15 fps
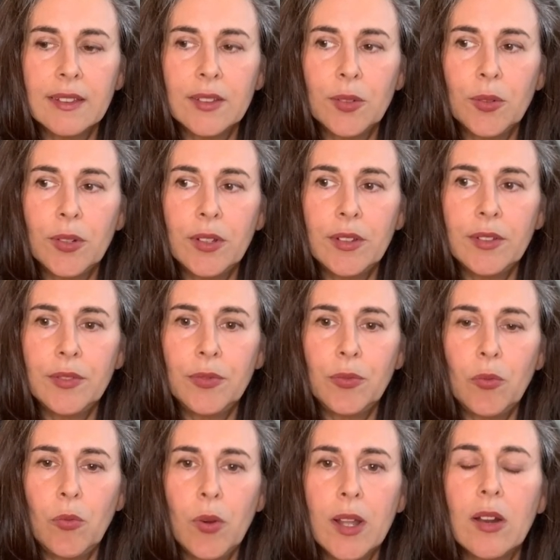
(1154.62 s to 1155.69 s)
sort of
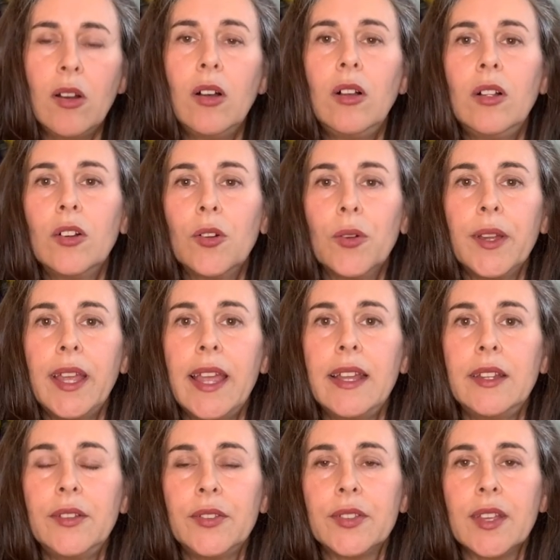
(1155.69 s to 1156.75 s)
what all
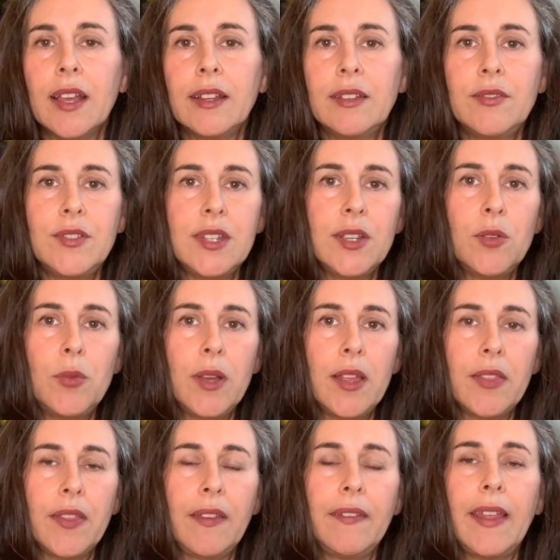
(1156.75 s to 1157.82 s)
creatives kind of deal
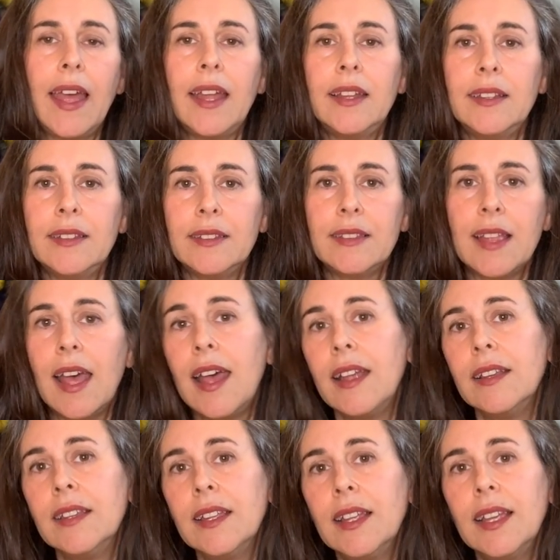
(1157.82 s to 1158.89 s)
with, and that is
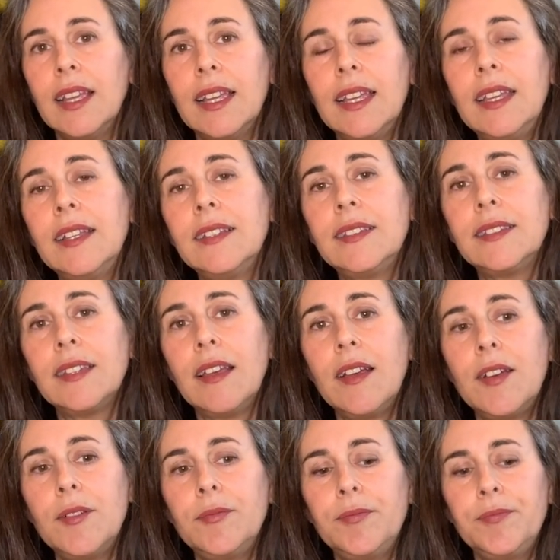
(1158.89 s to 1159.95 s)
that it's
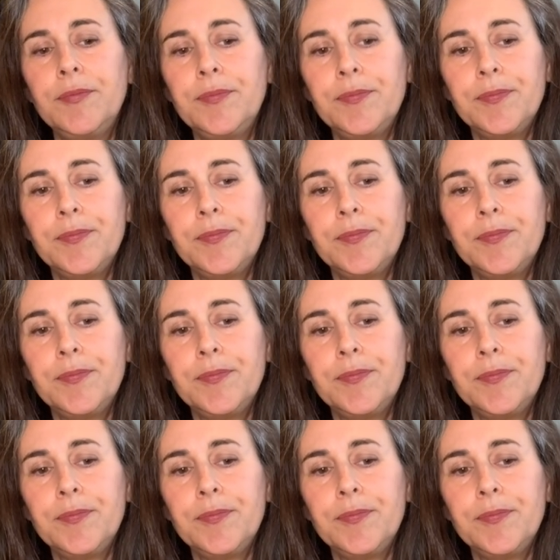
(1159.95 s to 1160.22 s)
um,